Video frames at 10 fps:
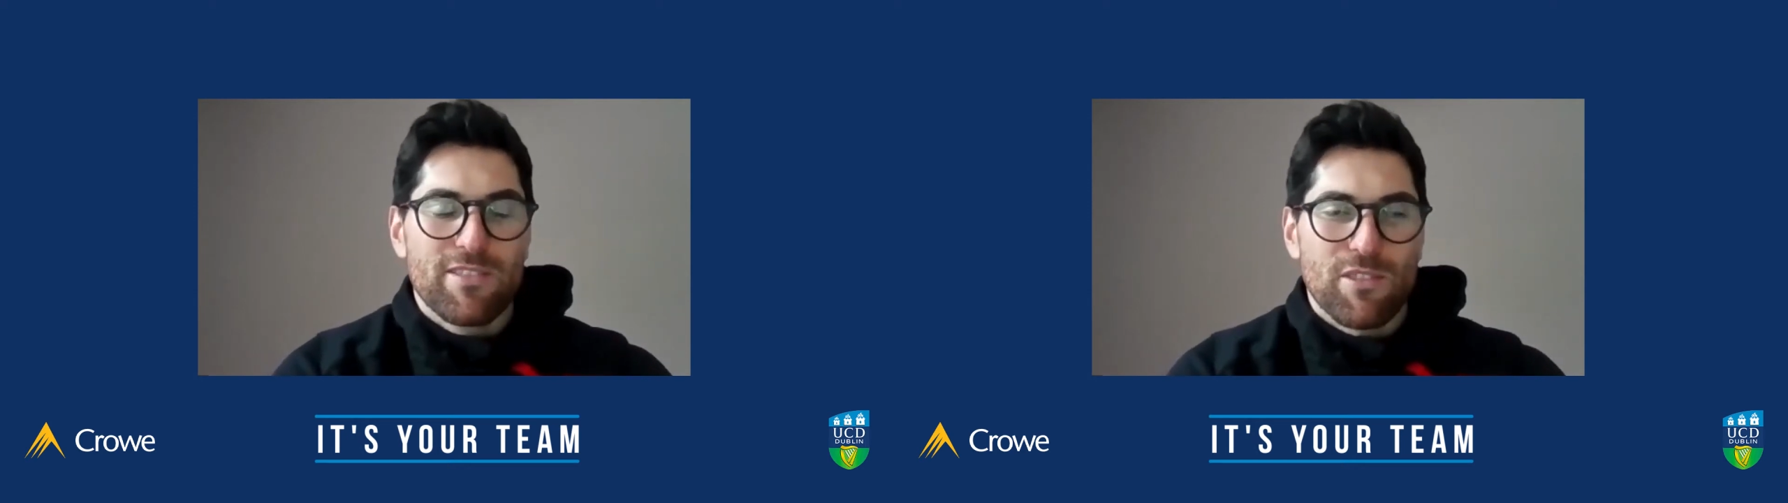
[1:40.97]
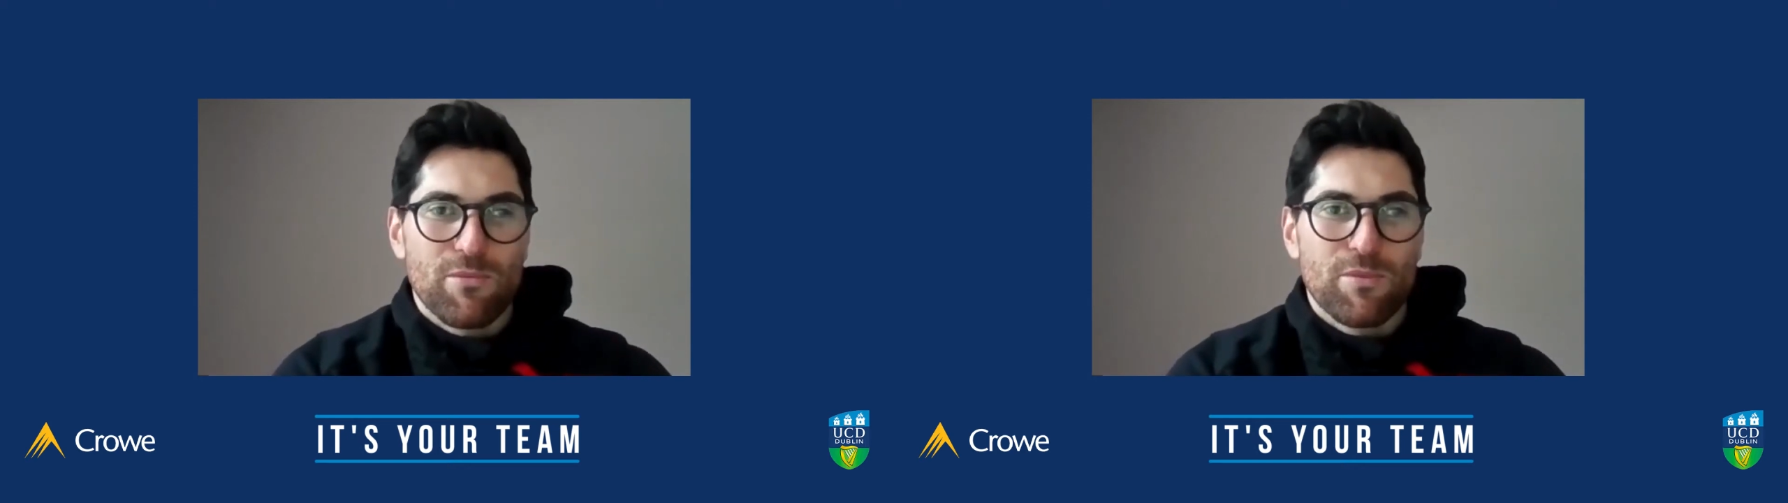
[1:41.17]

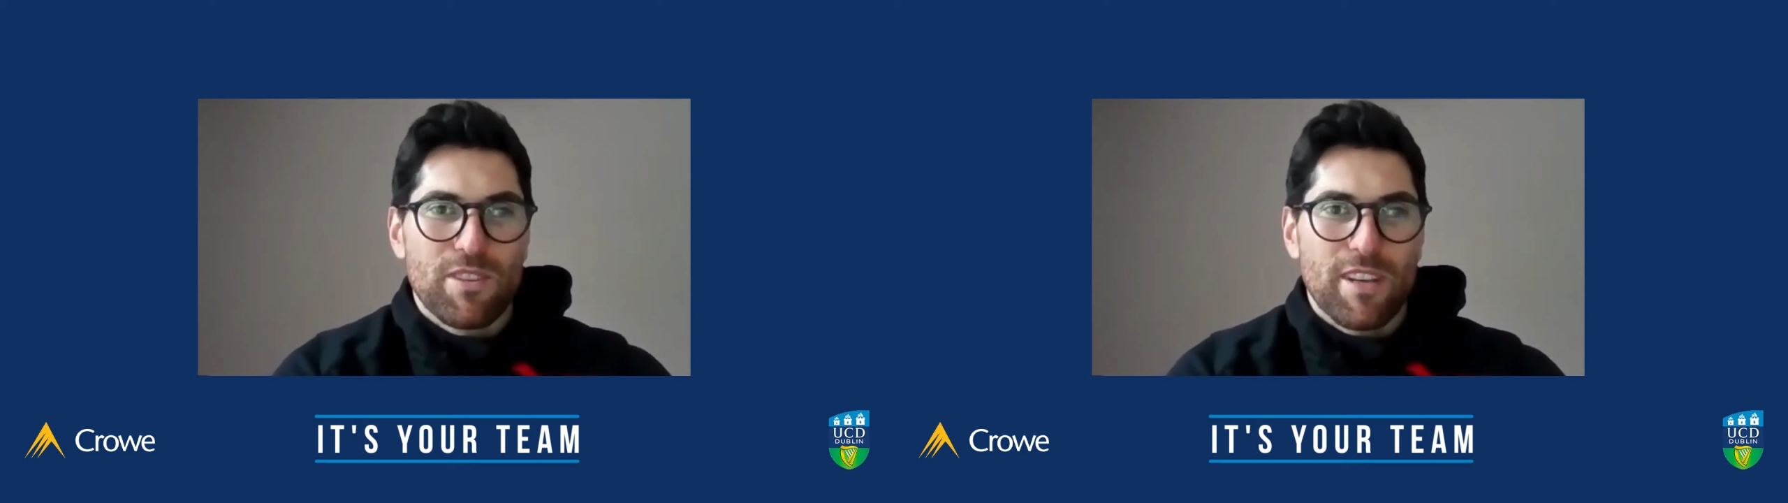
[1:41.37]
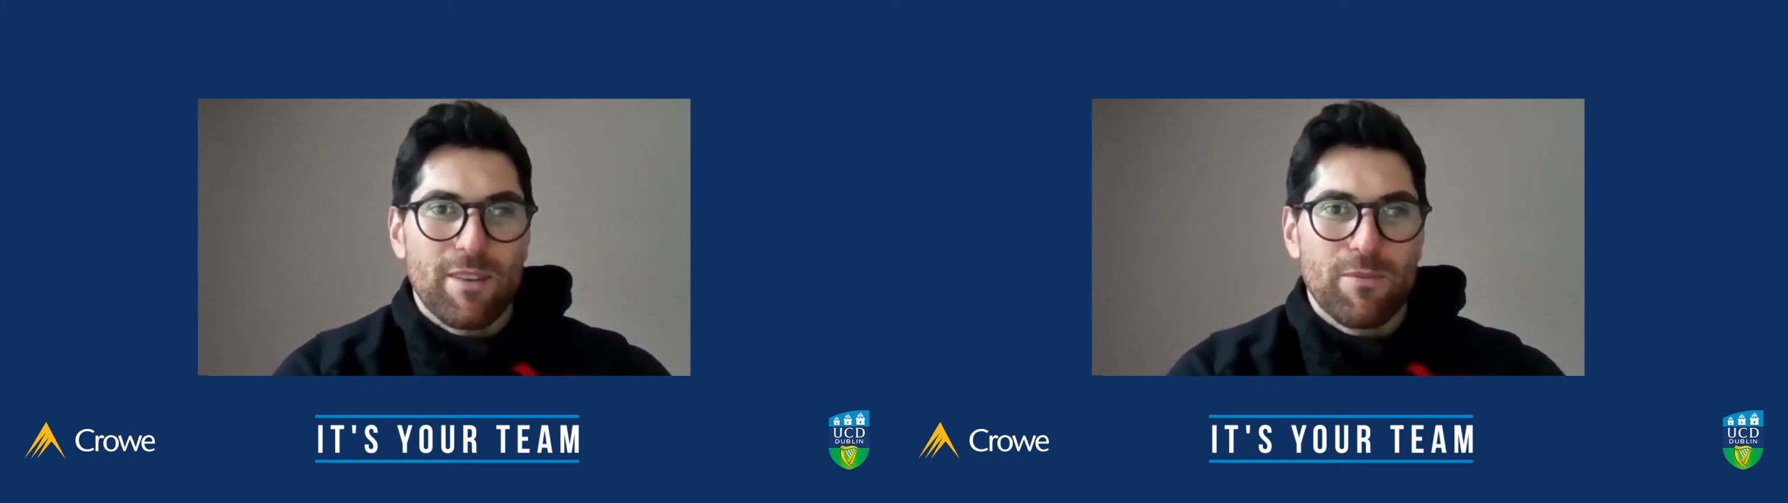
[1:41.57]
So it
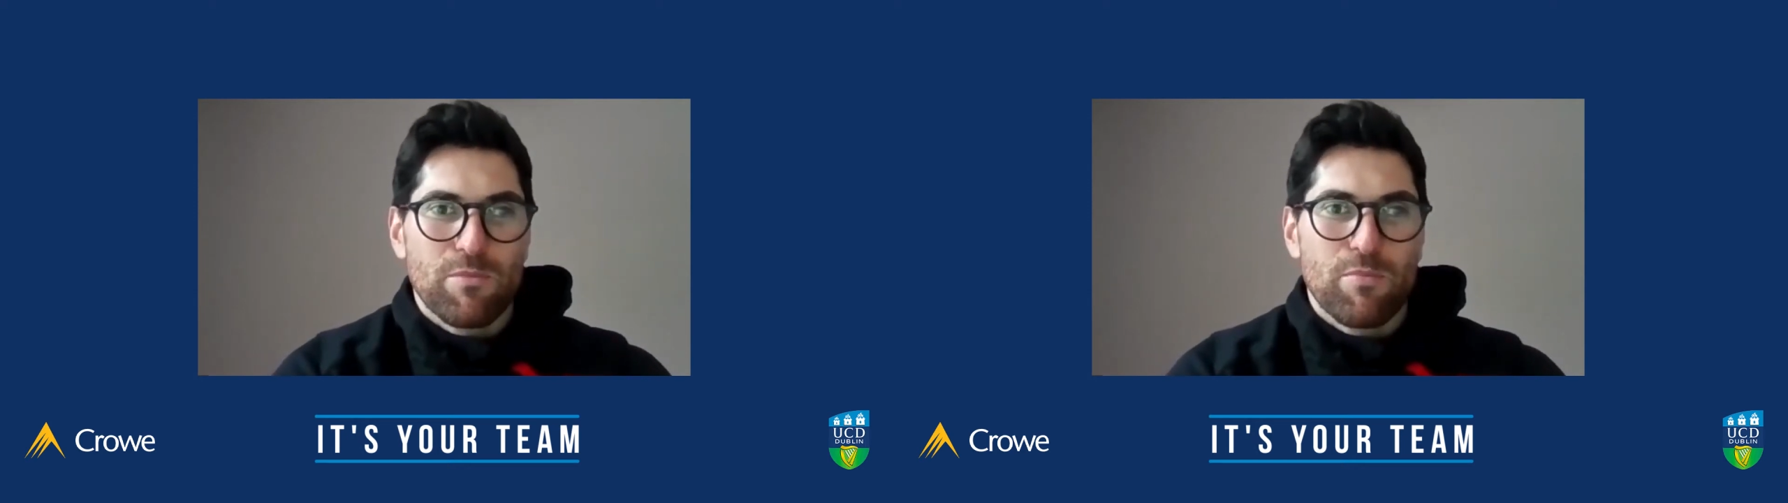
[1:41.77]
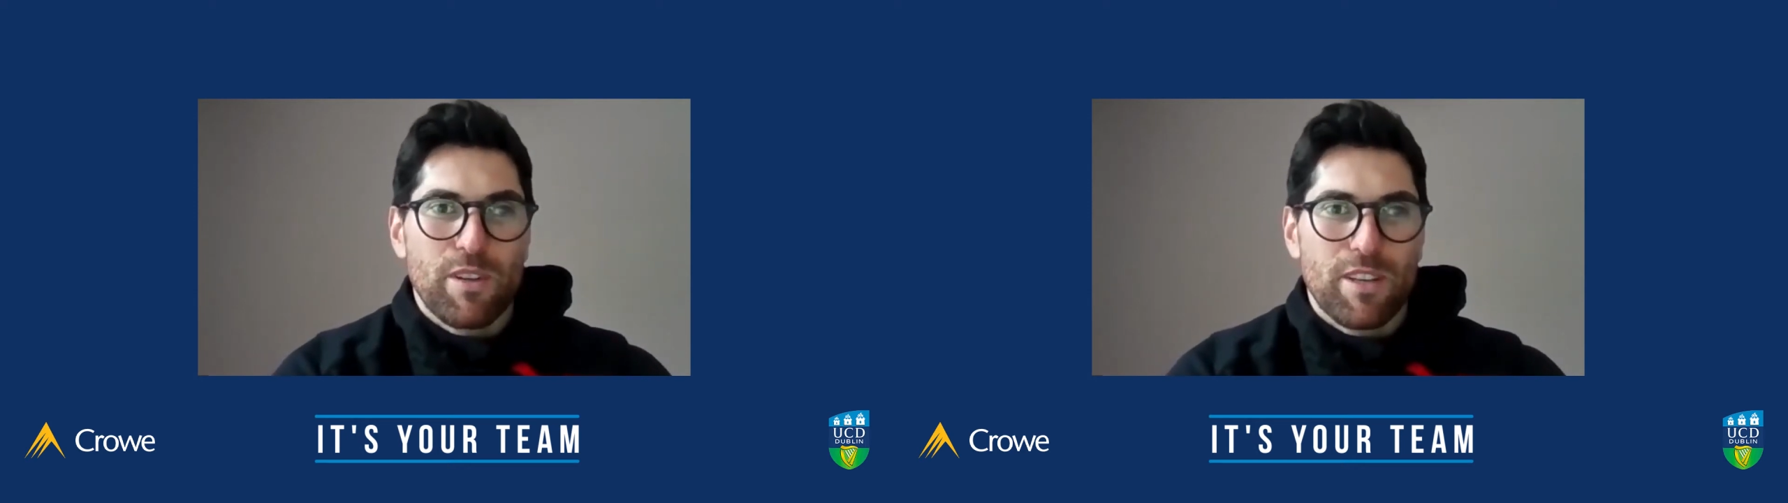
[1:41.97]
was
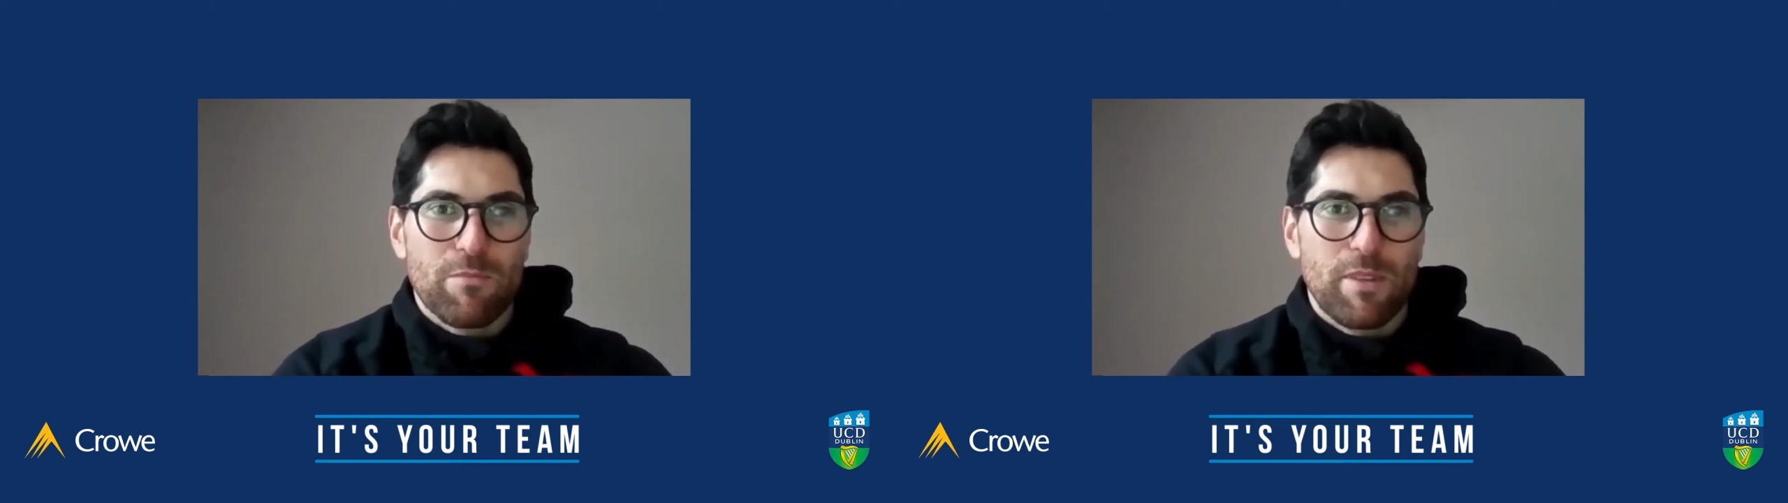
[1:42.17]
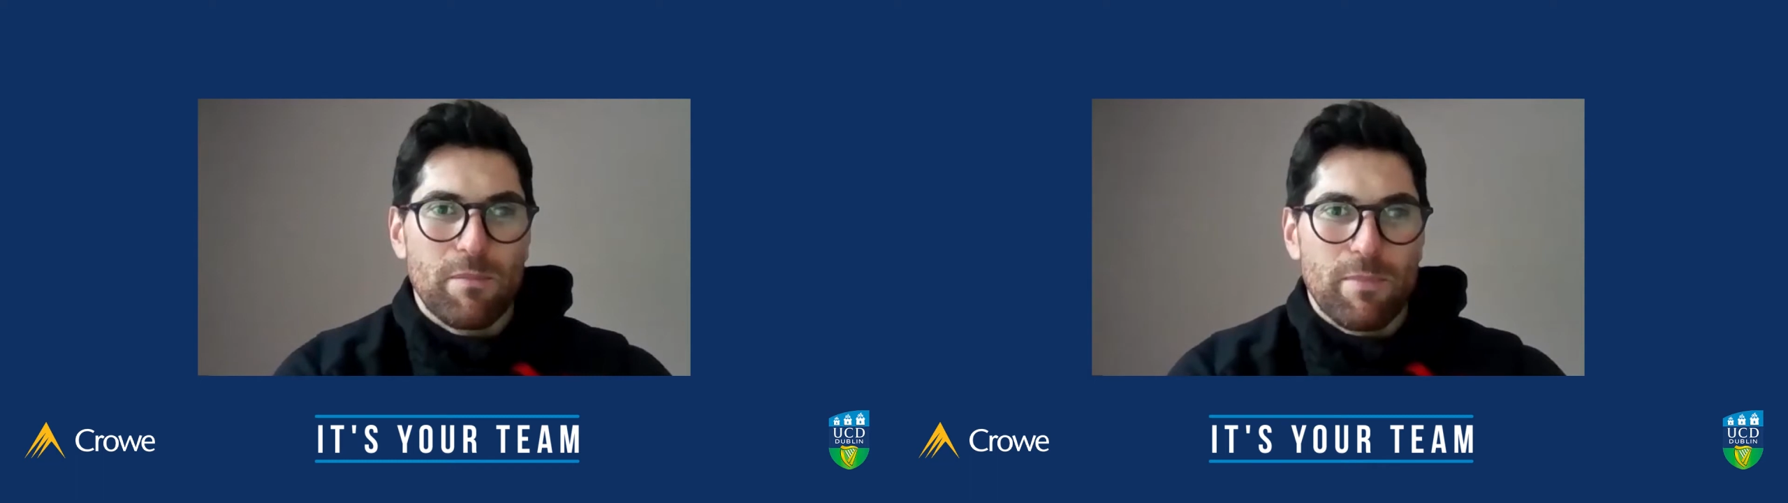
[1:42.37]
a pretty
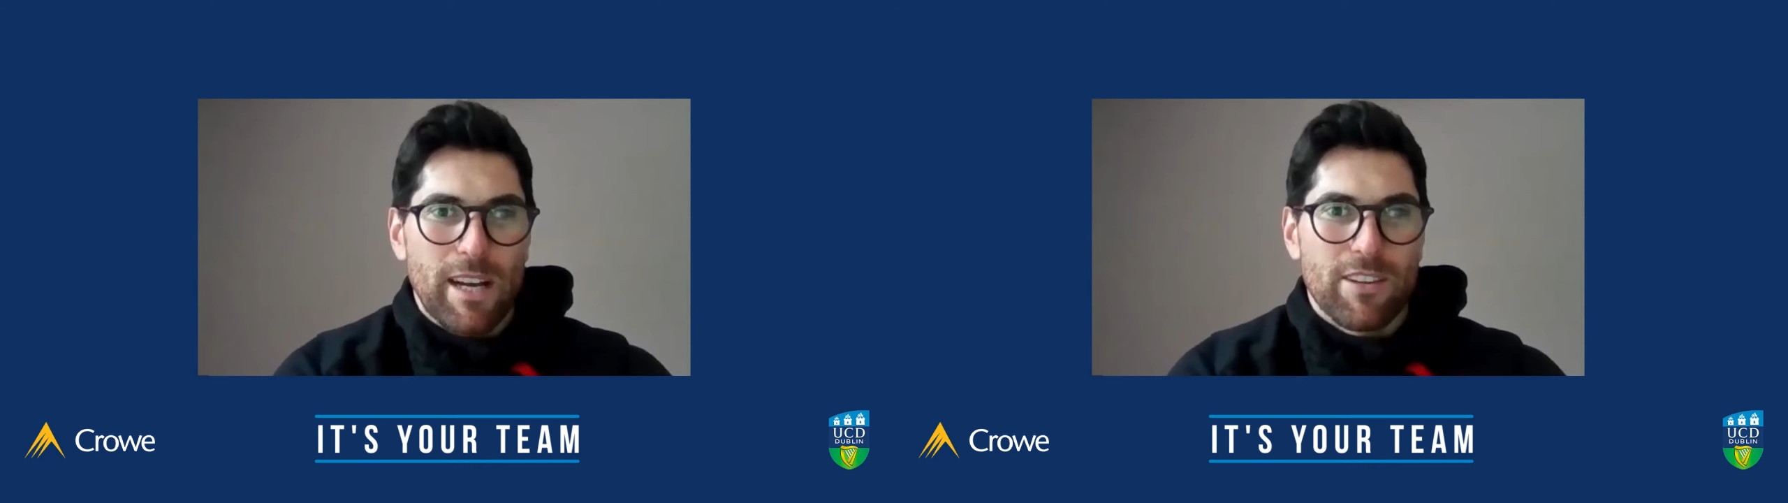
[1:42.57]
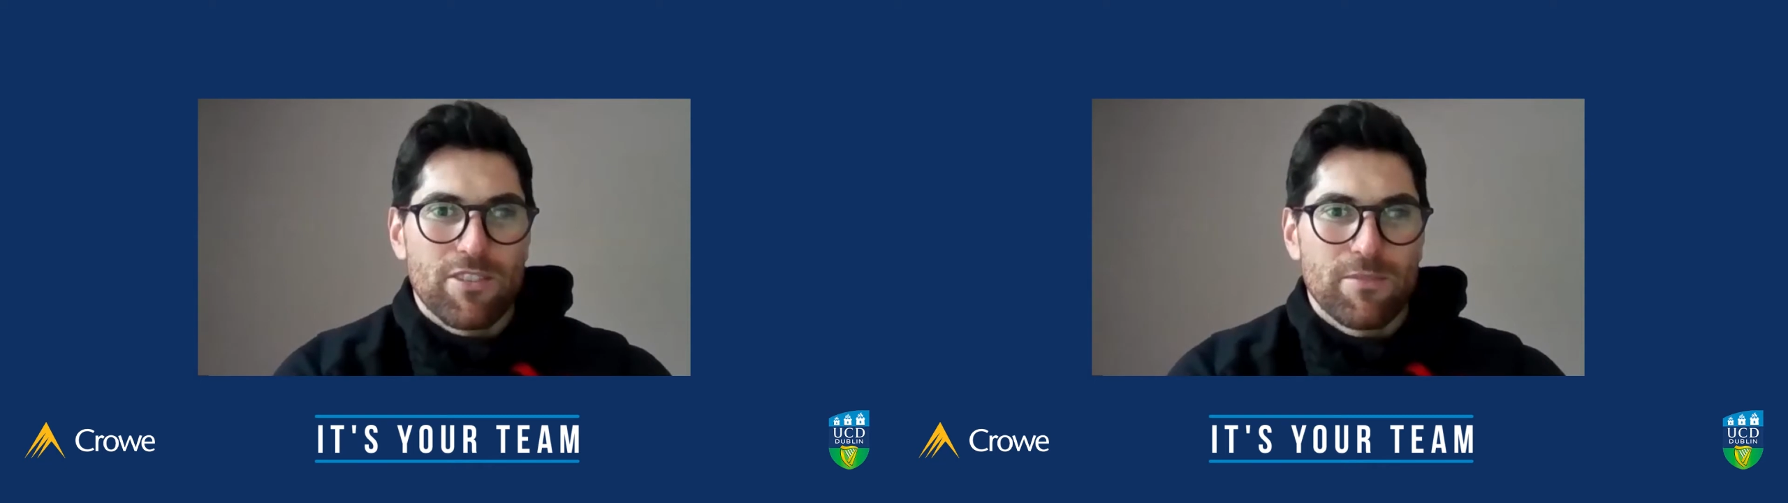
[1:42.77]
complete
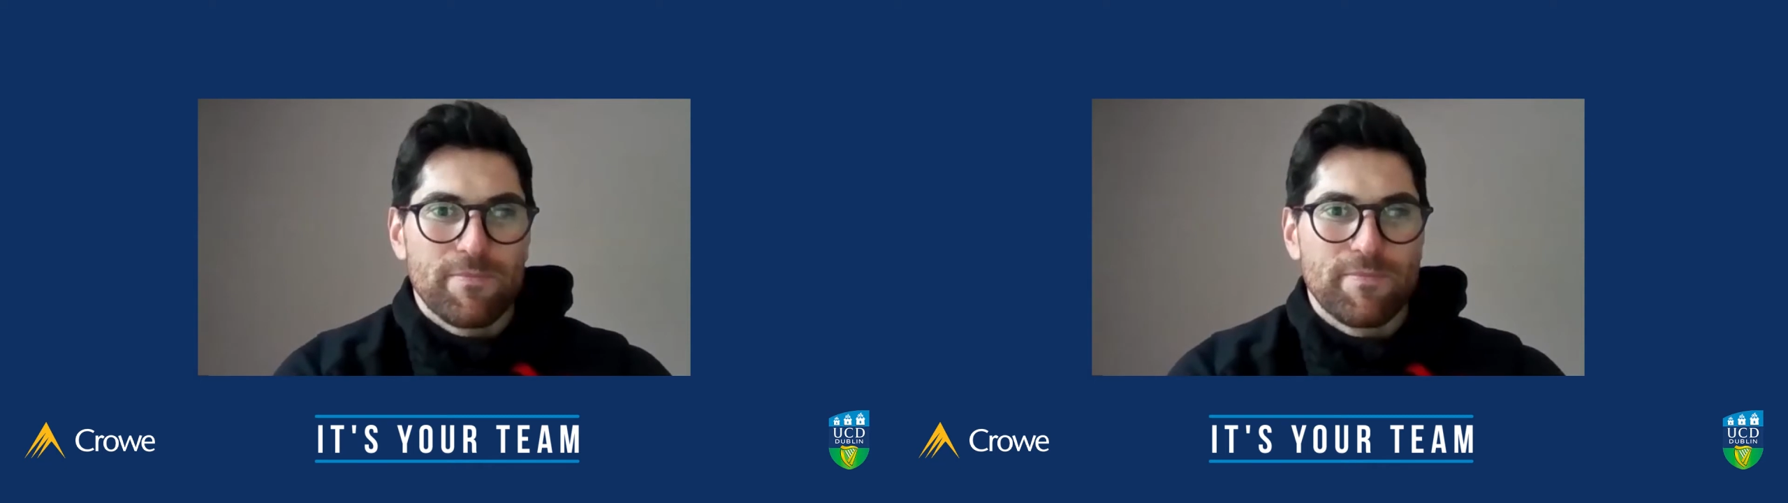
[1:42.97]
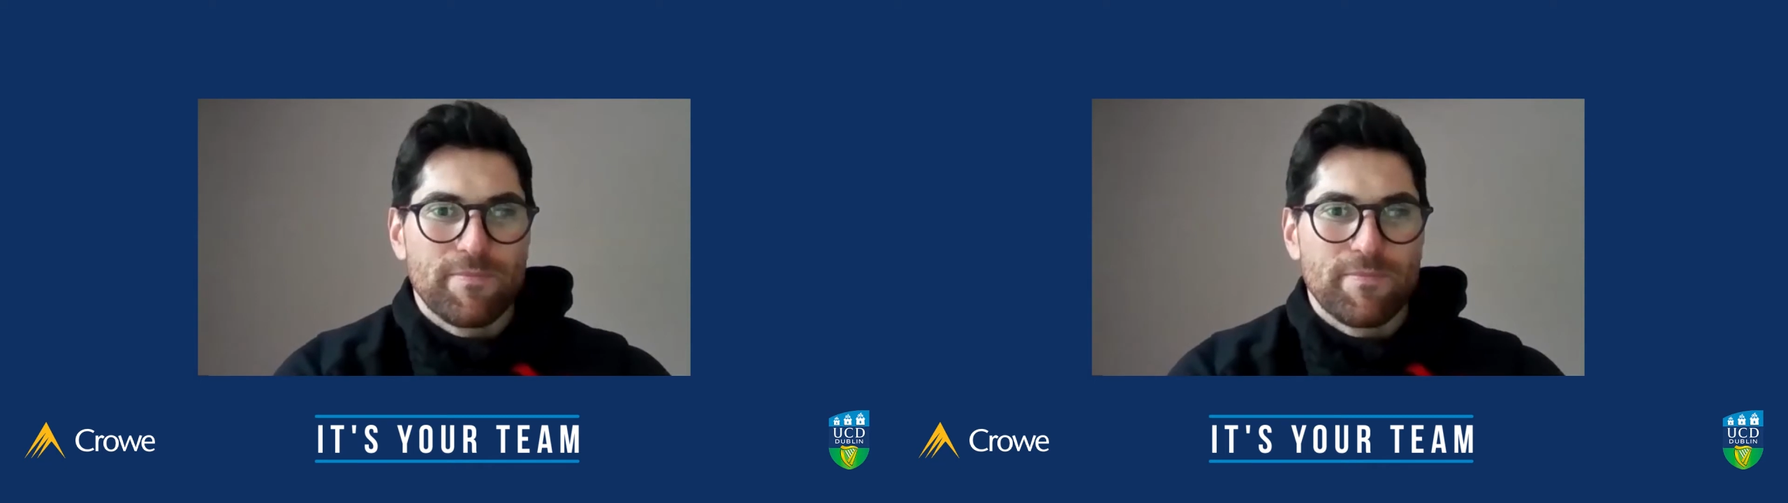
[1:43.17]
package.